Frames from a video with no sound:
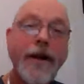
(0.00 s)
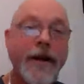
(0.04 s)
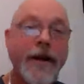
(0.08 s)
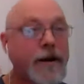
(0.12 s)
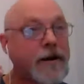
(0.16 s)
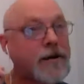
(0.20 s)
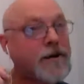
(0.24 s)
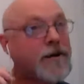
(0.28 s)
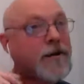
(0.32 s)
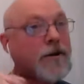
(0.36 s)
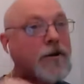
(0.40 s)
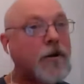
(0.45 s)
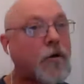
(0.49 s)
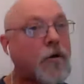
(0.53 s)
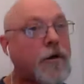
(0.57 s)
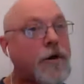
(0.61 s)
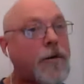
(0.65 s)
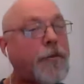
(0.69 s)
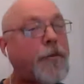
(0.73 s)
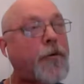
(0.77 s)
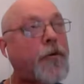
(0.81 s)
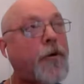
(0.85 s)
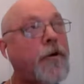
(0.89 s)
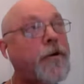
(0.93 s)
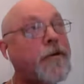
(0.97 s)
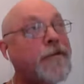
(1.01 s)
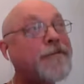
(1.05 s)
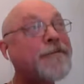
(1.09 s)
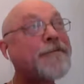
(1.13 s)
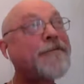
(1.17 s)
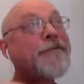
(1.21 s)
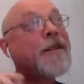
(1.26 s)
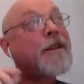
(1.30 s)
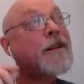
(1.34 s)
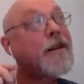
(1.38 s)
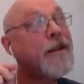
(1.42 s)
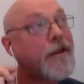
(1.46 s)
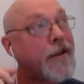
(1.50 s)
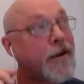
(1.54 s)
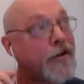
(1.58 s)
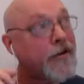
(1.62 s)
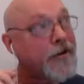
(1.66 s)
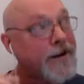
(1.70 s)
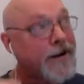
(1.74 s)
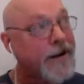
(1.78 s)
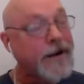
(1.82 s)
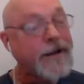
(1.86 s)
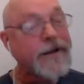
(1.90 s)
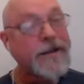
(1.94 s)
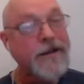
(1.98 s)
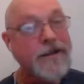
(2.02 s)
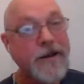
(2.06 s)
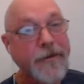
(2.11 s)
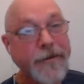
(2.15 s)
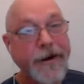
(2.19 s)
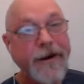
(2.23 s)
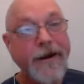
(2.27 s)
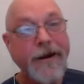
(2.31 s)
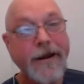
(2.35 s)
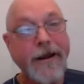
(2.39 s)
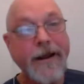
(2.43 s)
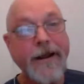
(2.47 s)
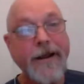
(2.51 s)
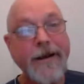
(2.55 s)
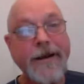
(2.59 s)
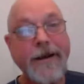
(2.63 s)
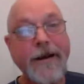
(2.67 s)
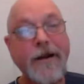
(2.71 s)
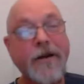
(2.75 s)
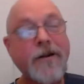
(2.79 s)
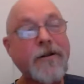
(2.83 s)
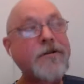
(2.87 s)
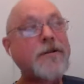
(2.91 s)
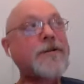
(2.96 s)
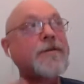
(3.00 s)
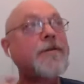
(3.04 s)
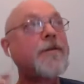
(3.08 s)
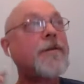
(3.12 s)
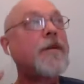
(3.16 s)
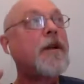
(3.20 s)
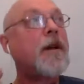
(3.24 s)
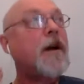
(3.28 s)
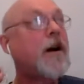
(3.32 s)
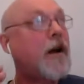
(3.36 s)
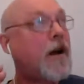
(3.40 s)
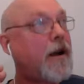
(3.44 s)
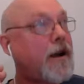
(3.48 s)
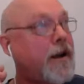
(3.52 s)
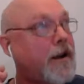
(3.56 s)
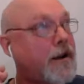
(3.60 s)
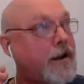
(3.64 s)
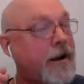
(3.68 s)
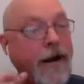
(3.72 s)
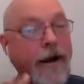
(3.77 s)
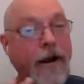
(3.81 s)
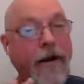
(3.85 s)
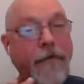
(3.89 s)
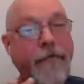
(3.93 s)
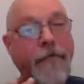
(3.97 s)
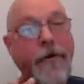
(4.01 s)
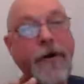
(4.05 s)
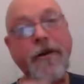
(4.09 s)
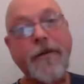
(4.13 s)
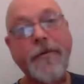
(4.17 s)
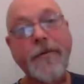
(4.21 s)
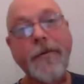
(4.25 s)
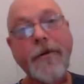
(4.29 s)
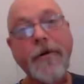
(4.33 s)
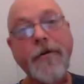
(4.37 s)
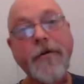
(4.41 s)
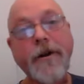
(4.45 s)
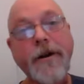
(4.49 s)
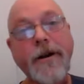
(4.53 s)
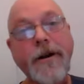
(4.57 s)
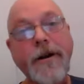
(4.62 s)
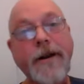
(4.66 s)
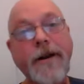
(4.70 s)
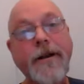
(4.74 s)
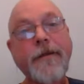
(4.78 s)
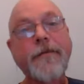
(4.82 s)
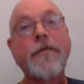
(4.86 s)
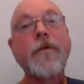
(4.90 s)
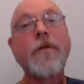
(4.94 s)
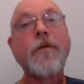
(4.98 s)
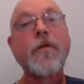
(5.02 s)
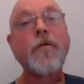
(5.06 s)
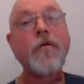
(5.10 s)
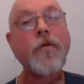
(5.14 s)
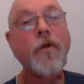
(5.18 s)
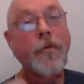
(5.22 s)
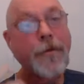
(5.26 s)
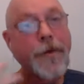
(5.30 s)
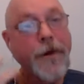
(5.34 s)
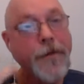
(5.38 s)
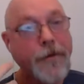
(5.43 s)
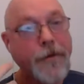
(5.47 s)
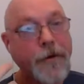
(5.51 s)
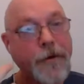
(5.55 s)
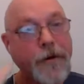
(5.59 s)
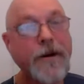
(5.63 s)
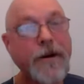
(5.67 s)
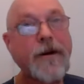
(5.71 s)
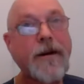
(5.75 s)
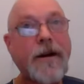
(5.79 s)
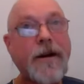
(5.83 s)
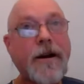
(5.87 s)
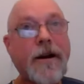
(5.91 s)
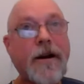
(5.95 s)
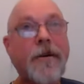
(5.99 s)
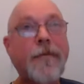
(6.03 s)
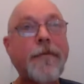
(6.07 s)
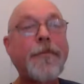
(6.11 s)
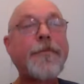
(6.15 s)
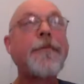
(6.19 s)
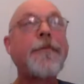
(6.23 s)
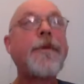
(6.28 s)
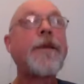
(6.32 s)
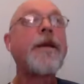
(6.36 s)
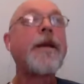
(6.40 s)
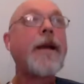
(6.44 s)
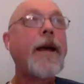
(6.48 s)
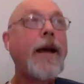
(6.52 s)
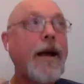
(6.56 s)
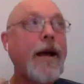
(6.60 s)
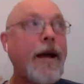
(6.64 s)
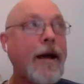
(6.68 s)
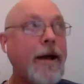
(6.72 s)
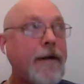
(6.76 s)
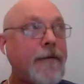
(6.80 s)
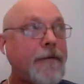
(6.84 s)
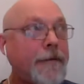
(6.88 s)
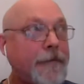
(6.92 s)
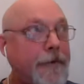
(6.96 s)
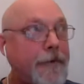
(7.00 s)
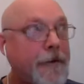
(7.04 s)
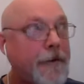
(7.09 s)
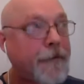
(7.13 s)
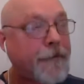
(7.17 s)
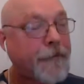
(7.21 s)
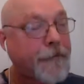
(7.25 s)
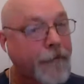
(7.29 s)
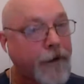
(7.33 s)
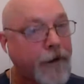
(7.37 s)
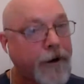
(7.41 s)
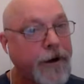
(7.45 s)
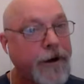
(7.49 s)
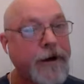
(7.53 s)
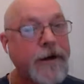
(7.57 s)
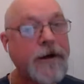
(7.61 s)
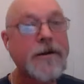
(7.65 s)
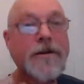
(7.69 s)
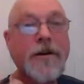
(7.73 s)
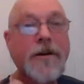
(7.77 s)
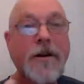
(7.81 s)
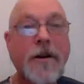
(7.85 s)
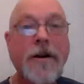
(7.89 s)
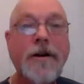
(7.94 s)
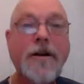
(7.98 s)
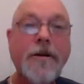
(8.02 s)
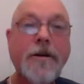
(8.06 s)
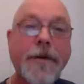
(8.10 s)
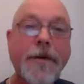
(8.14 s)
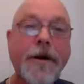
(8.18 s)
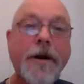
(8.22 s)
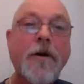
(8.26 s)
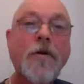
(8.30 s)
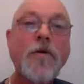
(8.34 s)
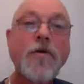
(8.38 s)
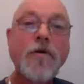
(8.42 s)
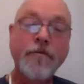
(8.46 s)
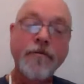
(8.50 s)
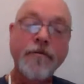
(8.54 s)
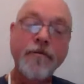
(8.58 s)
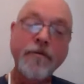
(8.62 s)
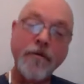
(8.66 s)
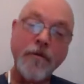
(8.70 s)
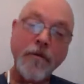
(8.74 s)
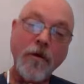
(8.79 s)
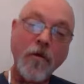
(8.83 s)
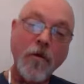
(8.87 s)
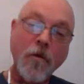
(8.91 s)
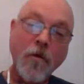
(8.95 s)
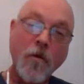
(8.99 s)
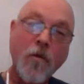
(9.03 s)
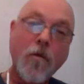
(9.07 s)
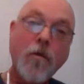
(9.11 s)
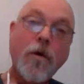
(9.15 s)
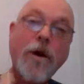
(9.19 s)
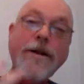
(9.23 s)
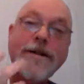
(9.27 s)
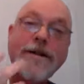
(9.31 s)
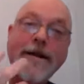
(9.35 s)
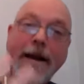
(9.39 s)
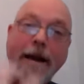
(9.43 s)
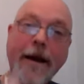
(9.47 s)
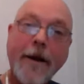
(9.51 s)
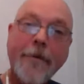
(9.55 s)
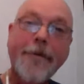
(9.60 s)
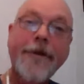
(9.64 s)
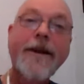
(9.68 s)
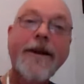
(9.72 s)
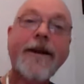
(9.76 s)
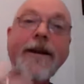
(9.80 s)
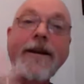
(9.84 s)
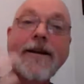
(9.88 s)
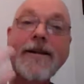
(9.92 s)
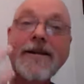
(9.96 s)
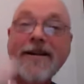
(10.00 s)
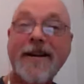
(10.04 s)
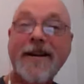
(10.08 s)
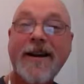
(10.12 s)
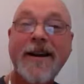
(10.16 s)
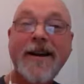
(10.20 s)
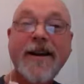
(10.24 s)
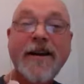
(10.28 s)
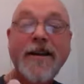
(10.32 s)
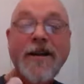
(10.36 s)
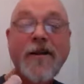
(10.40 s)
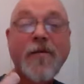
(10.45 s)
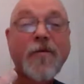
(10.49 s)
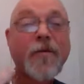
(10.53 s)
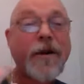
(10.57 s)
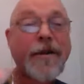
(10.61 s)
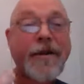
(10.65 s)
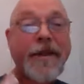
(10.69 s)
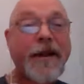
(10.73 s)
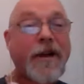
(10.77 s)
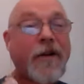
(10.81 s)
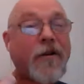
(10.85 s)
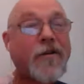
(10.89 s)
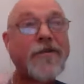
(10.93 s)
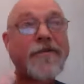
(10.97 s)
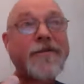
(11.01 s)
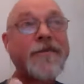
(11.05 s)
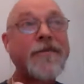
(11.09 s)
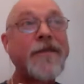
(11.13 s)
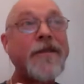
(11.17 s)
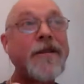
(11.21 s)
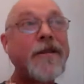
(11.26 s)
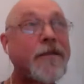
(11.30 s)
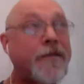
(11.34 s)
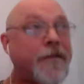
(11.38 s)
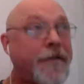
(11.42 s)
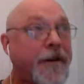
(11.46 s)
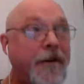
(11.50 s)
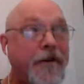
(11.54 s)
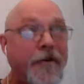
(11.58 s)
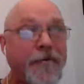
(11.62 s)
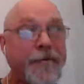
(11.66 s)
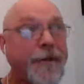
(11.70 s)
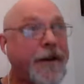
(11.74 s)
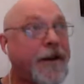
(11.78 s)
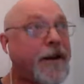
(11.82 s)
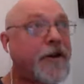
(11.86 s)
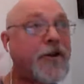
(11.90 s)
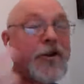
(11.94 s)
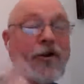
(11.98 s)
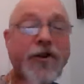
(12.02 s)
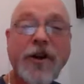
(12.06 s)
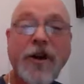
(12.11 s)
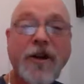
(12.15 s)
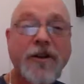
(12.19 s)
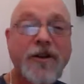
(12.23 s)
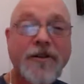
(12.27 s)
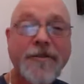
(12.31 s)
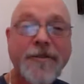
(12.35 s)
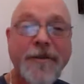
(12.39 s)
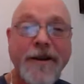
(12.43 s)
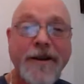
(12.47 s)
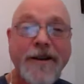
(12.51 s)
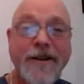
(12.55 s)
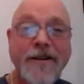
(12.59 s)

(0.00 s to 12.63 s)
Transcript: It is so important. There needs to be a Gatehouse in every community where people can come and feel free to talk about what's happening inside of them without fear of being judged,